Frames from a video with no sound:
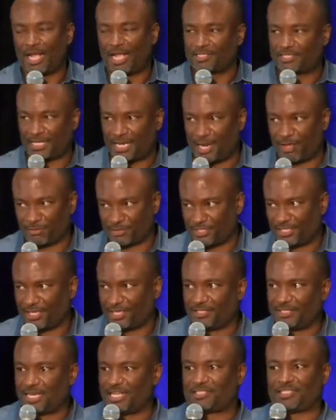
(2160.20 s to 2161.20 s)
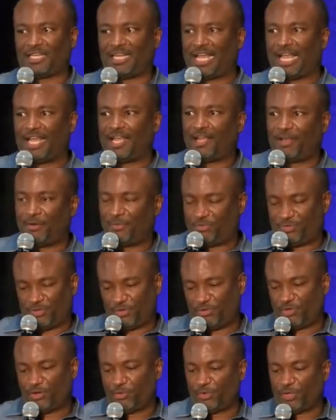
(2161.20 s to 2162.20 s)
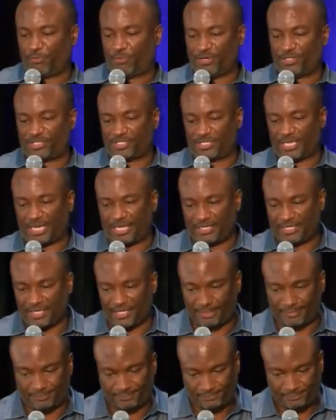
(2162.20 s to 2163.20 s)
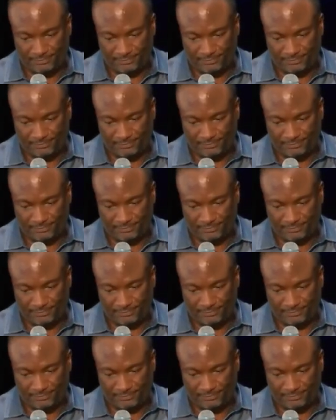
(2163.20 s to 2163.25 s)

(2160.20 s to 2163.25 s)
I said I was done. That's a lie. Every, you know, when the preacher say done.